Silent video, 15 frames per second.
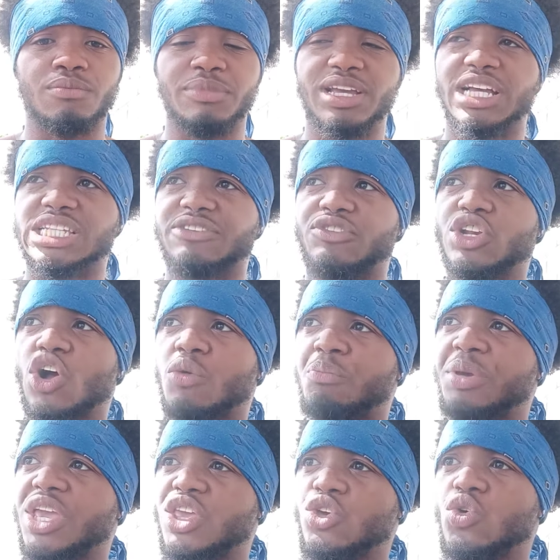Because if you
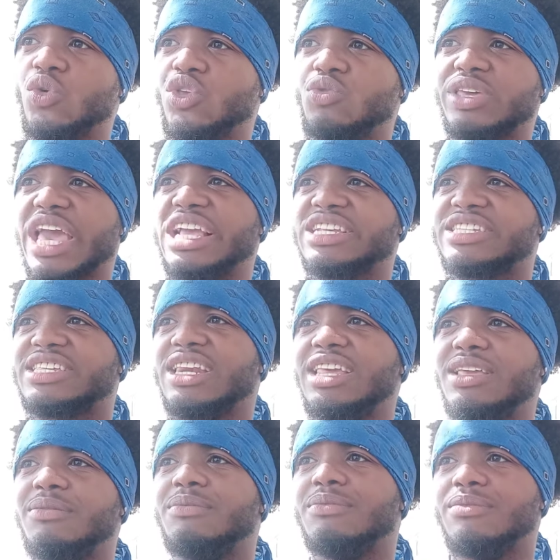don't be you, you can't
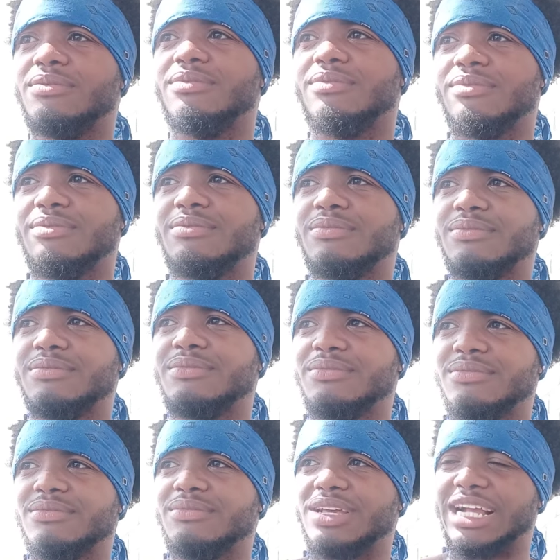sleep.
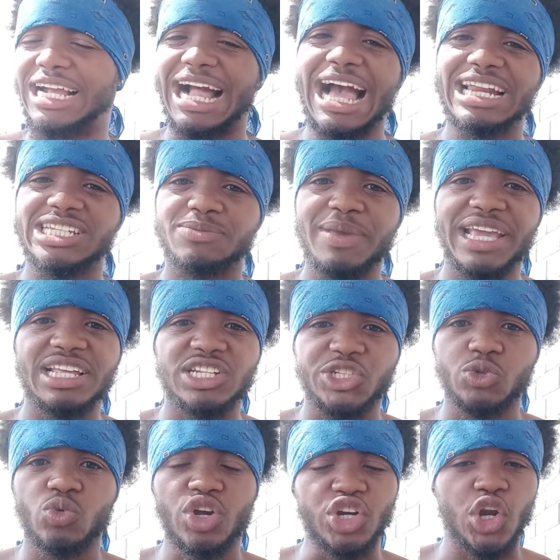God is making it
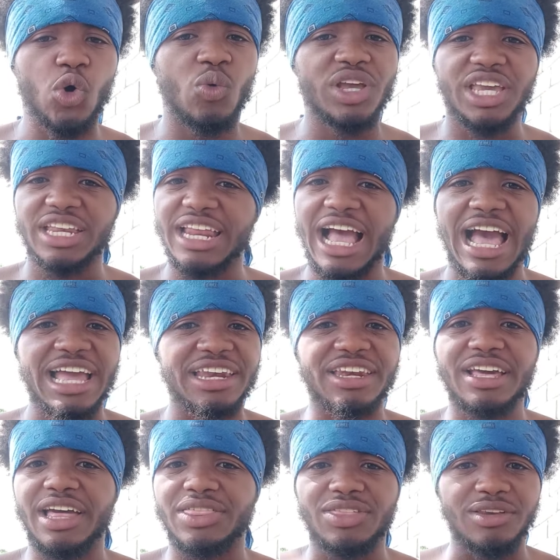to where no one can hide
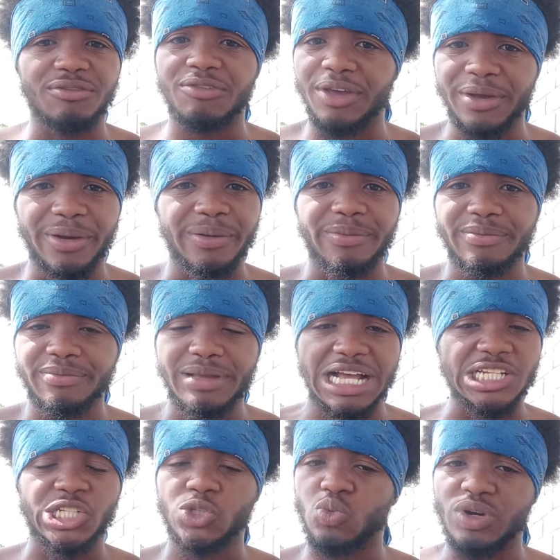nothing, fam.
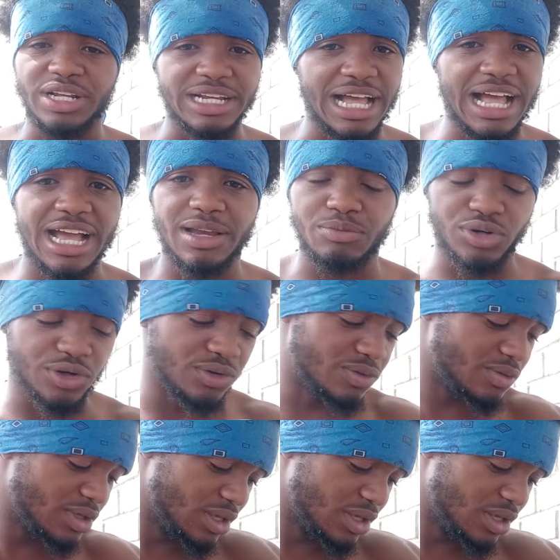I swear to God, bro.